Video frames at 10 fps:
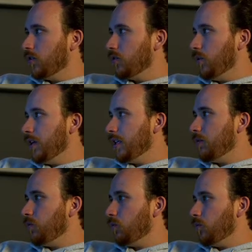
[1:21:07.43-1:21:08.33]

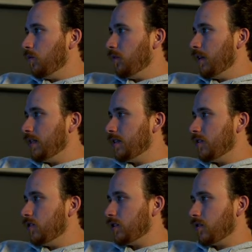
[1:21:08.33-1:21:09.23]
really, this
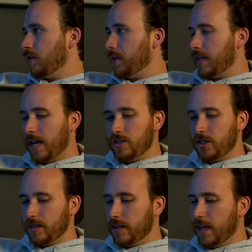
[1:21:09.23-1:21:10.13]
is just going to be
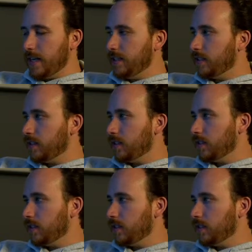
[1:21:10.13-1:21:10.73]
catching light.